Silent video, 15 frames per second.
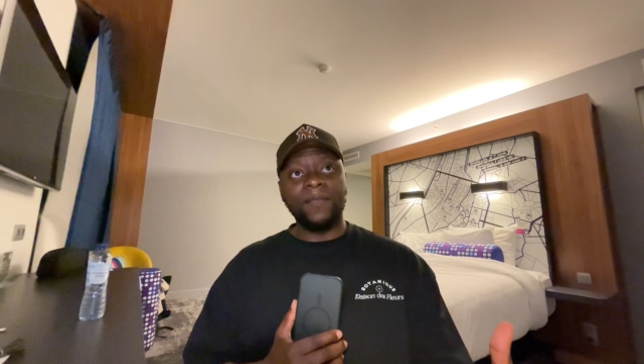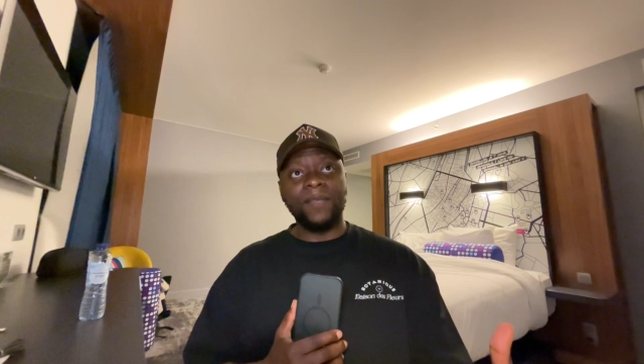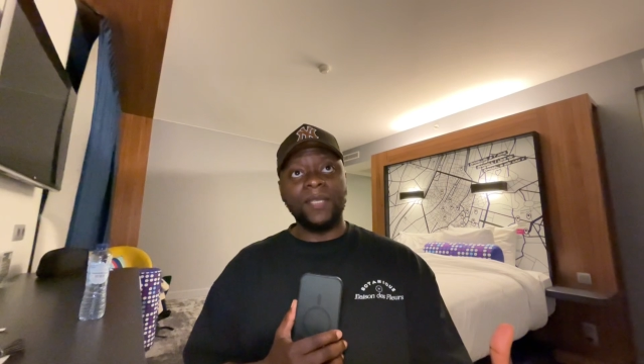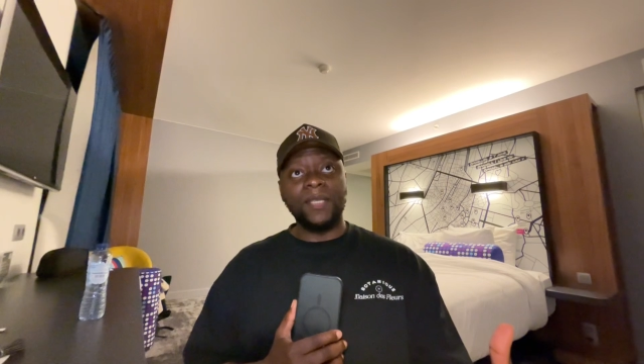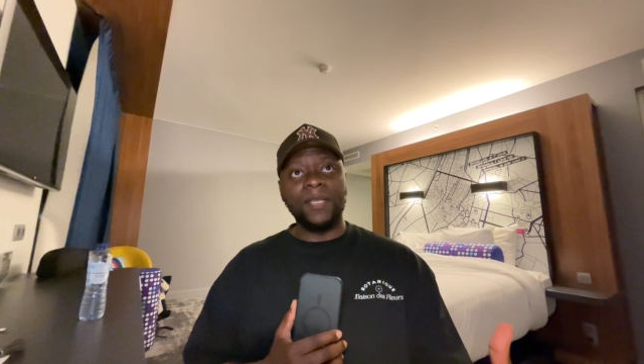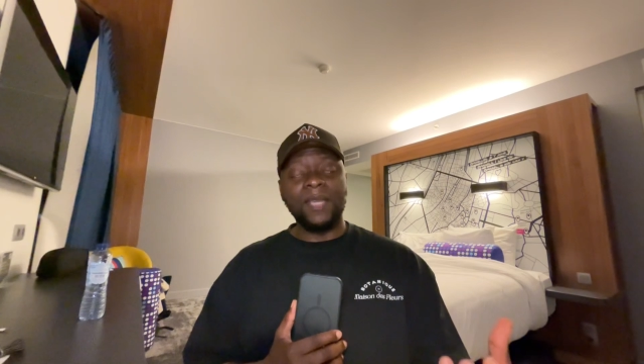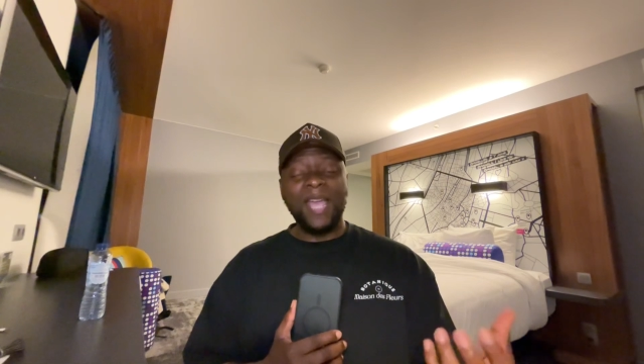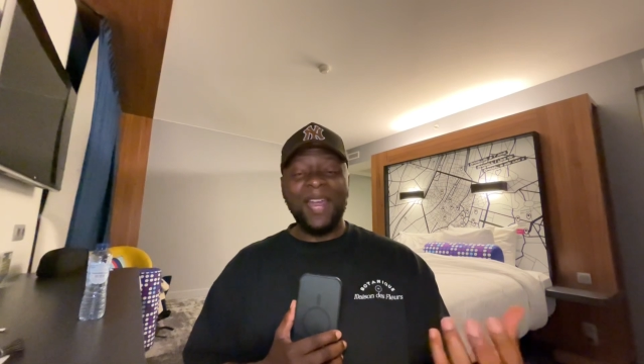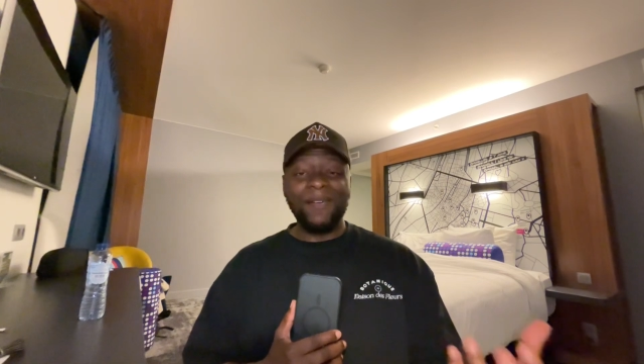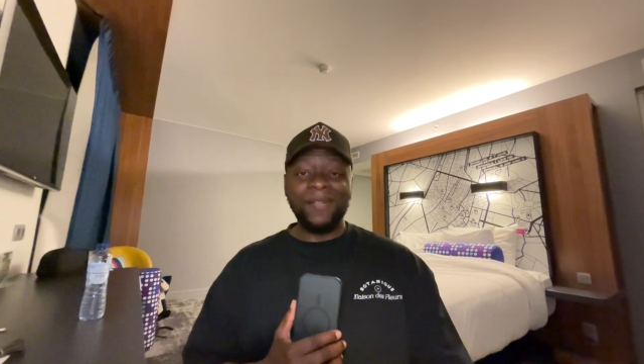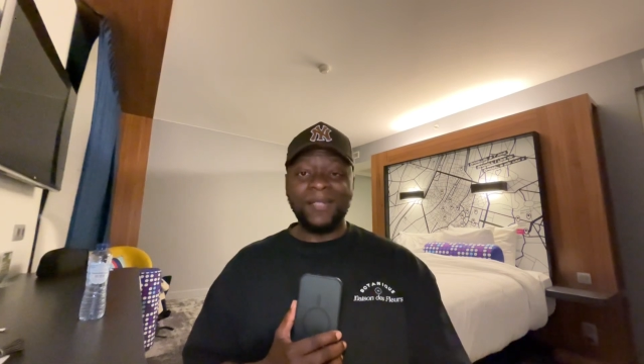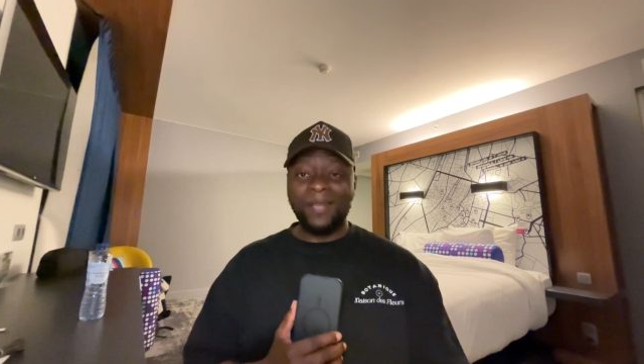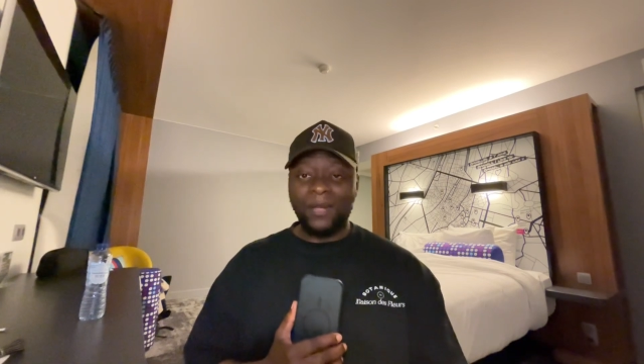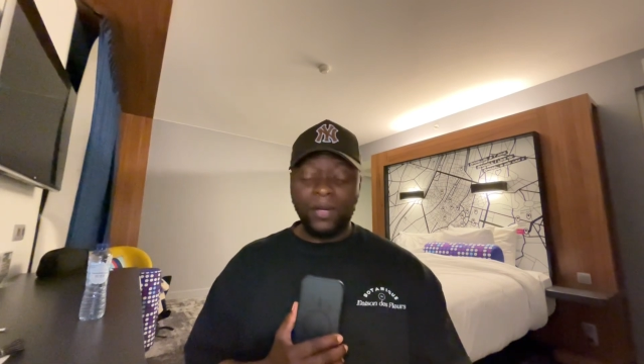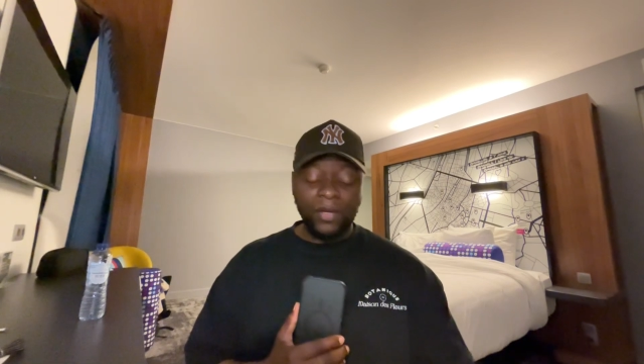the Erik
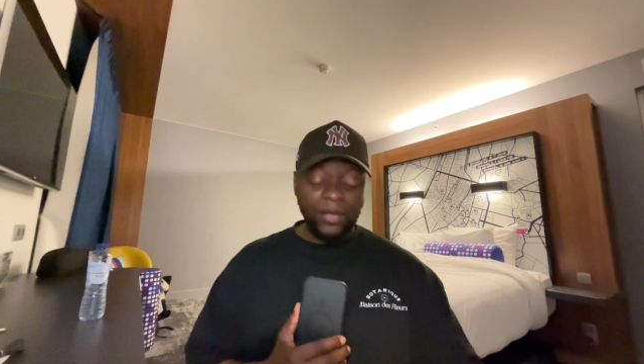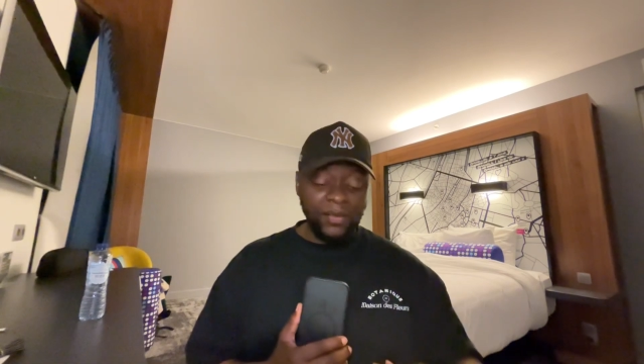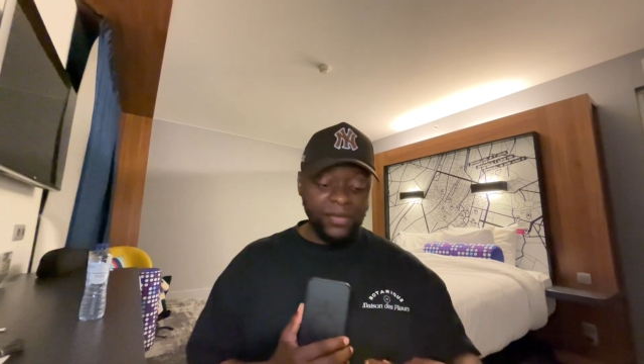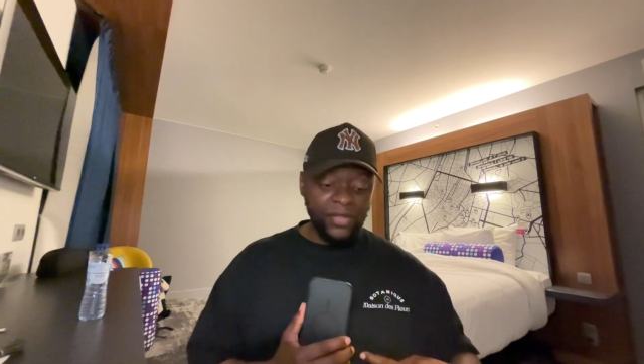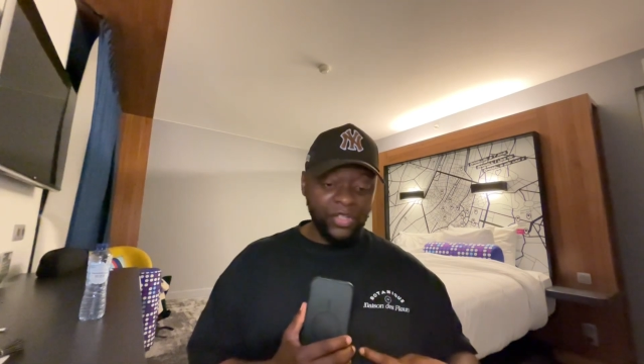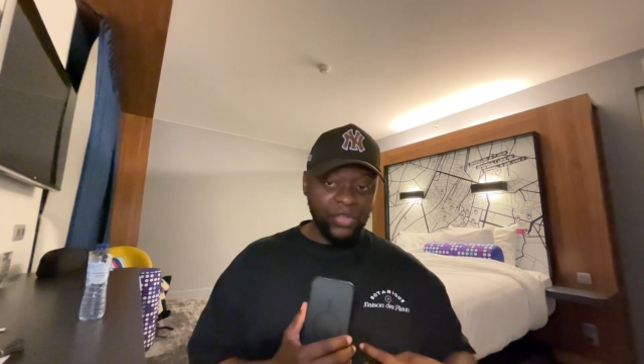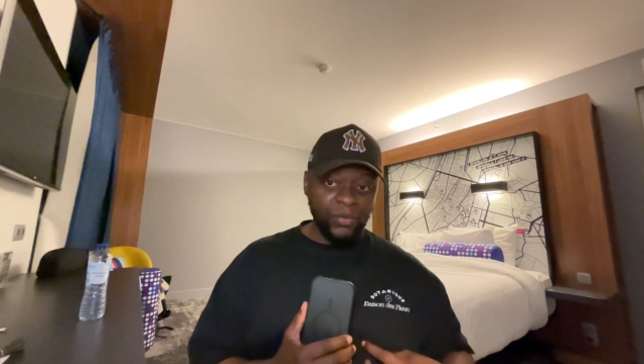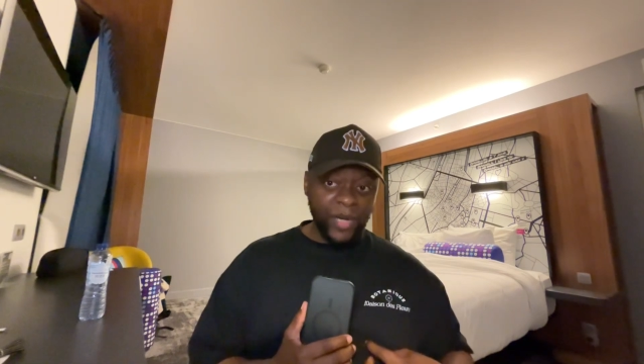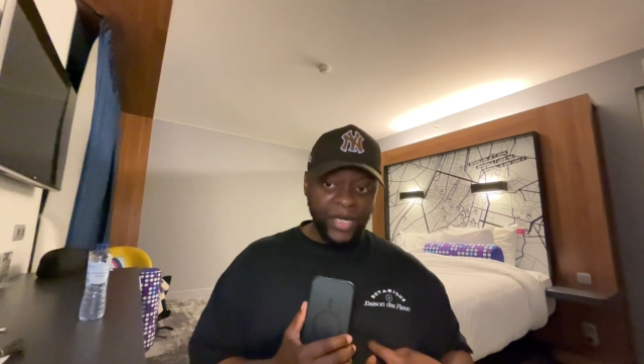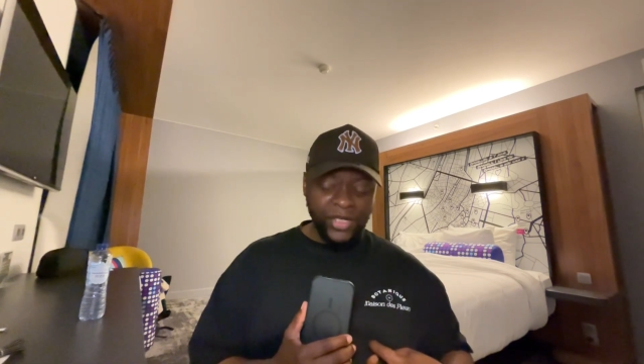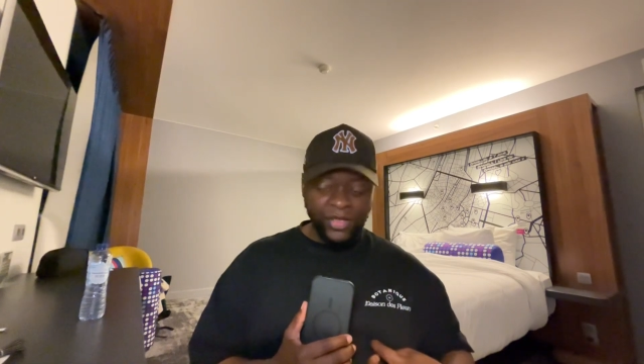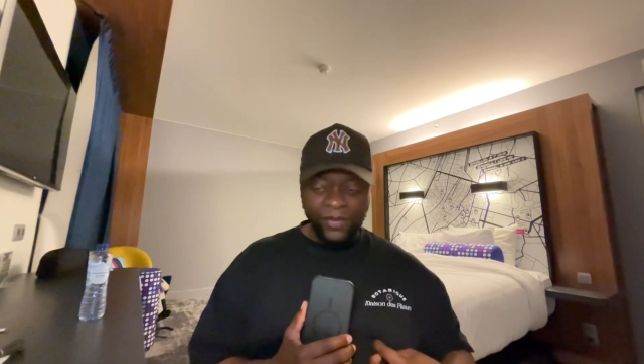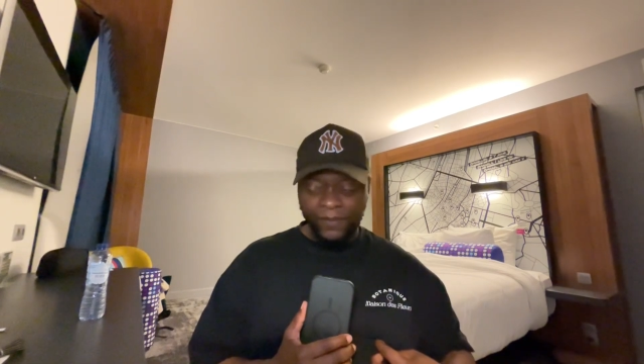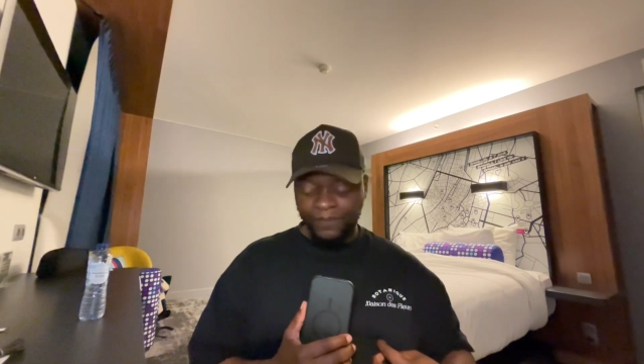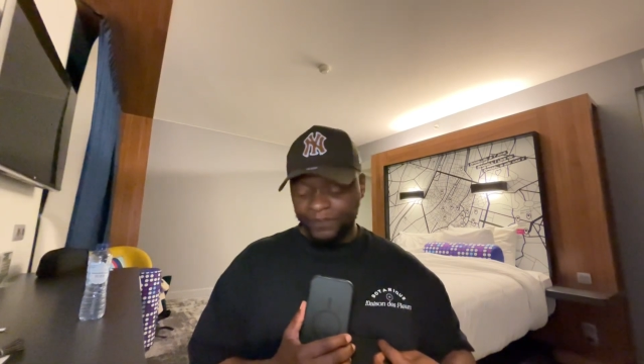Ten Hag
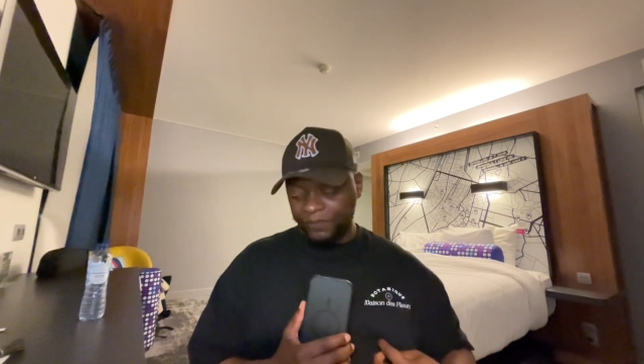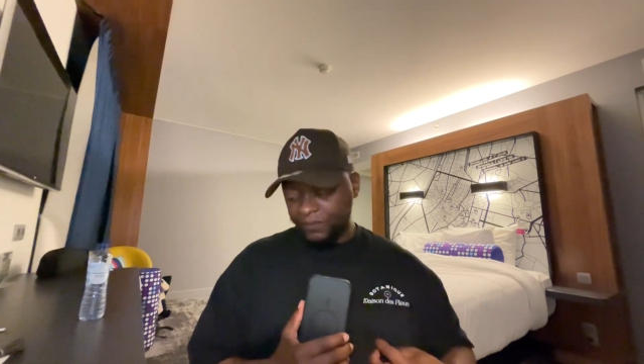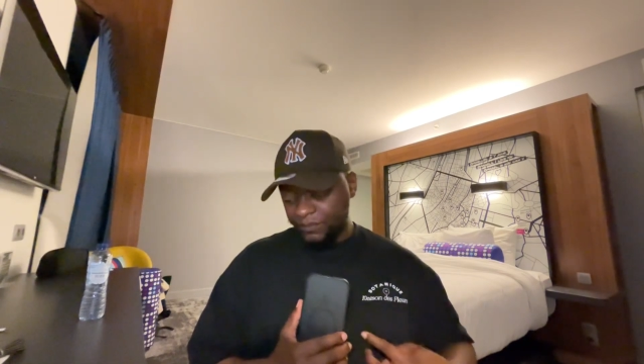situation,